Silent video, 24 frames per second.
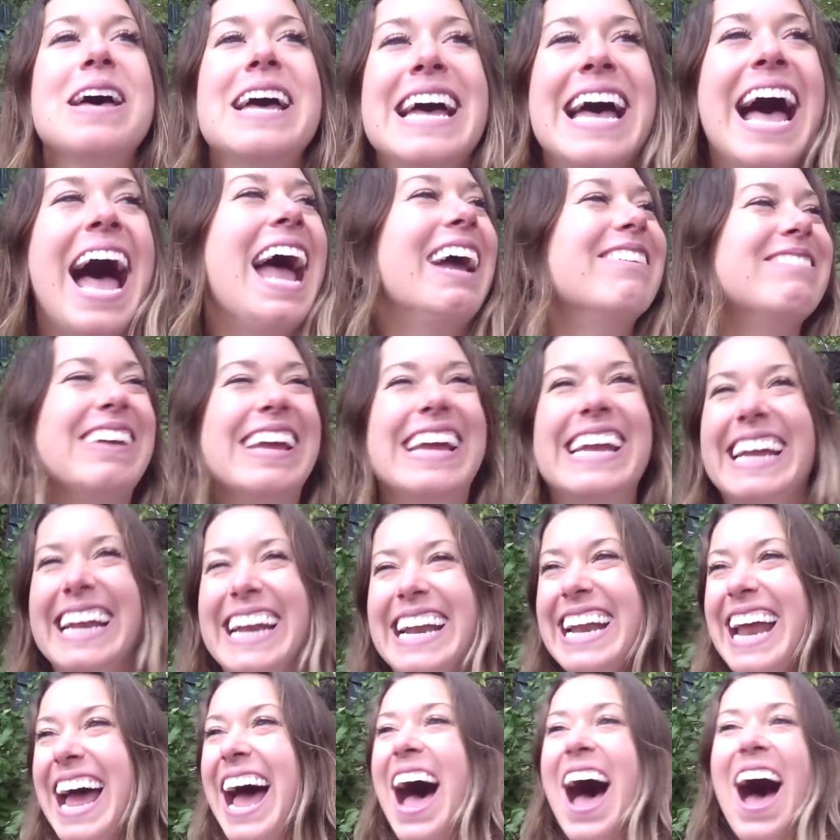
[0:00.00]
I
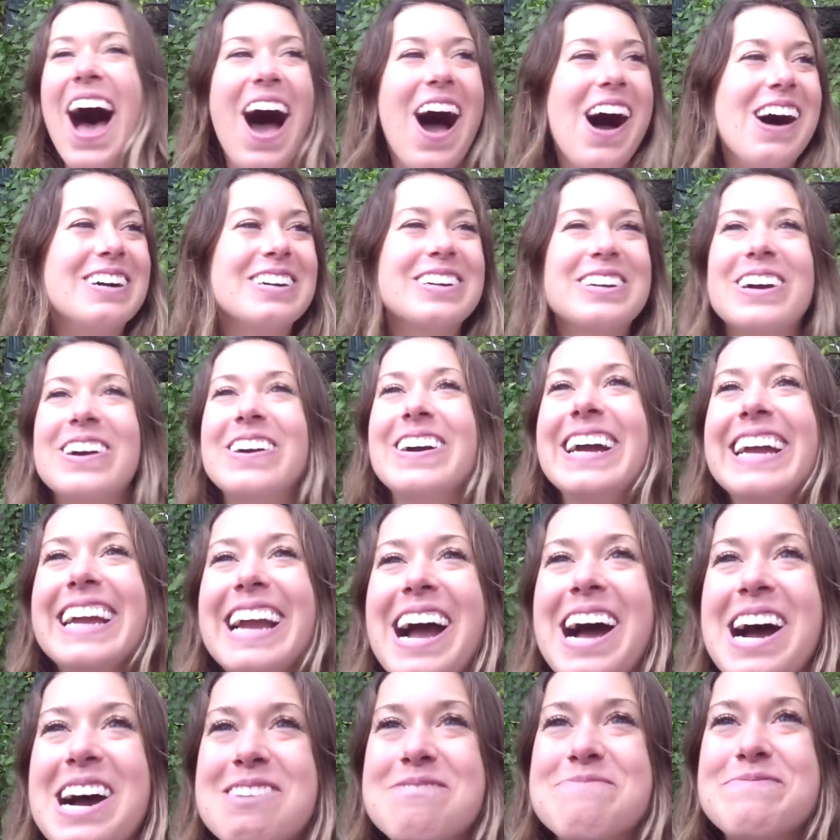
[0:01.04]
mean, all growing
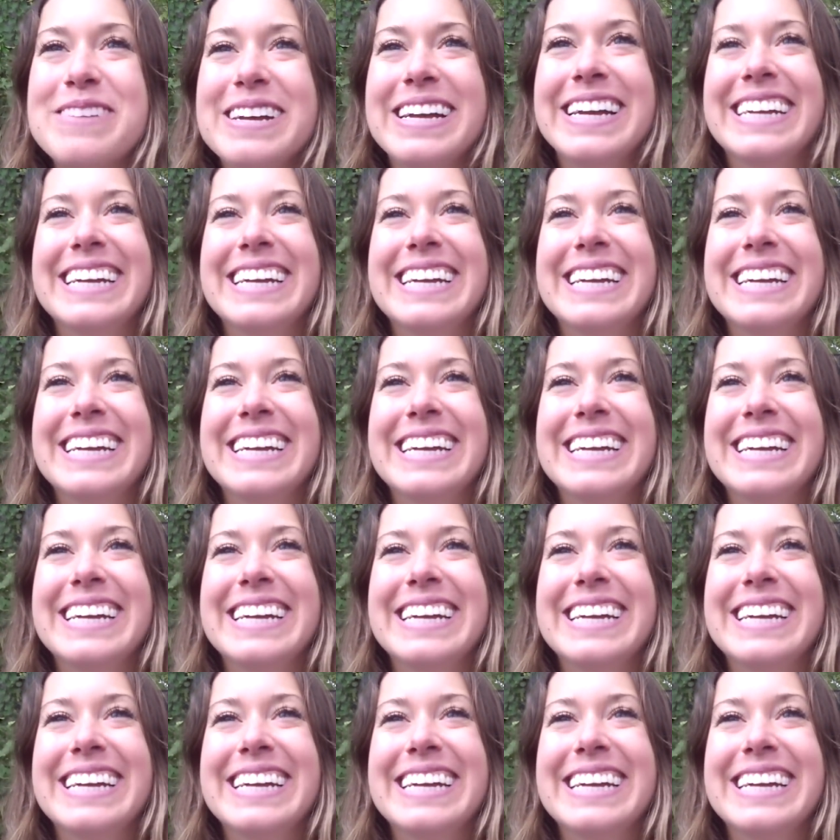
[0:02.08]
up,